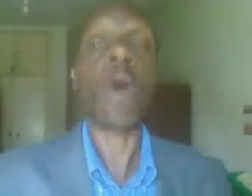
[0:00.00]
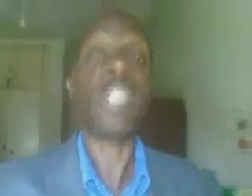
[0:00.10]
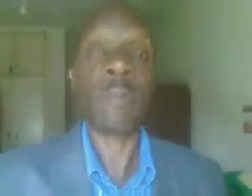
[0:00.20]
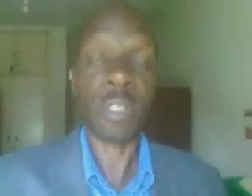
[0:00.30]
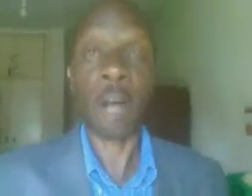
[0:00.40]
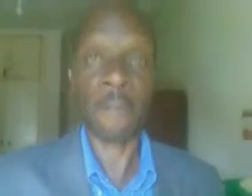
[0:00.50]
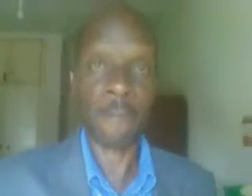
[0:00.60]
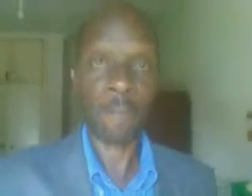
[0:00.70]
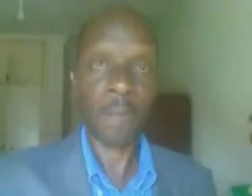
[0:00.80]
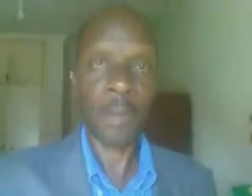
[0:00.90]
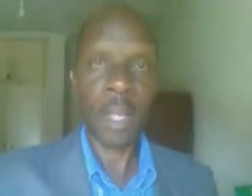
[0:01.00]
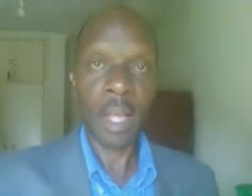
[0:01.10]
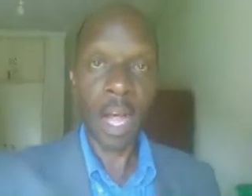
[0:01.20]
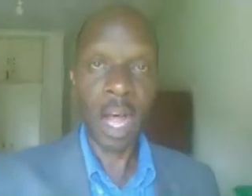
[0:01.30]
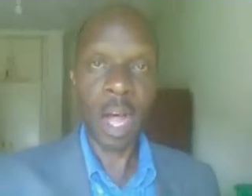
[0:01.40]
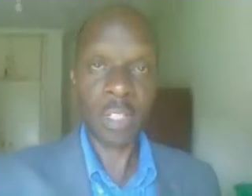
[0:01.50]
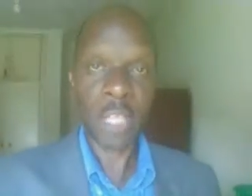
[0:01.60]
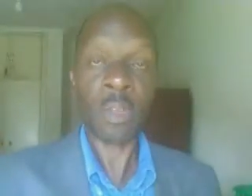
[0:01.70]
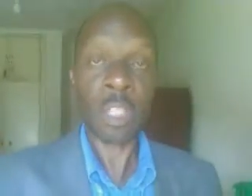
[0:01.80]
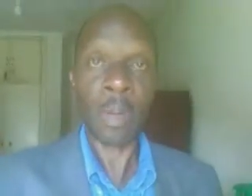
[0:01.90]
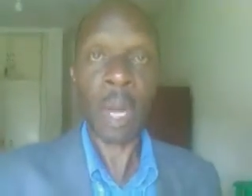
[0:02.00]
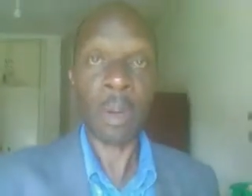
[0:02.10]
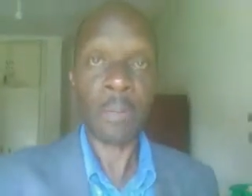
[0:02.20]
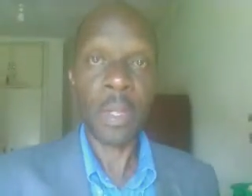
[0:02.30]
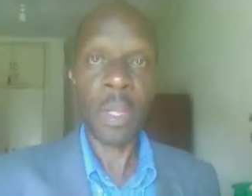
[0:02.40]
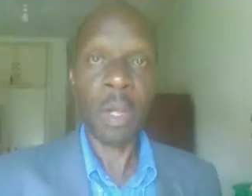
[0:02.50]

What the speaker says: God himself. I'll study the Zimbabwe.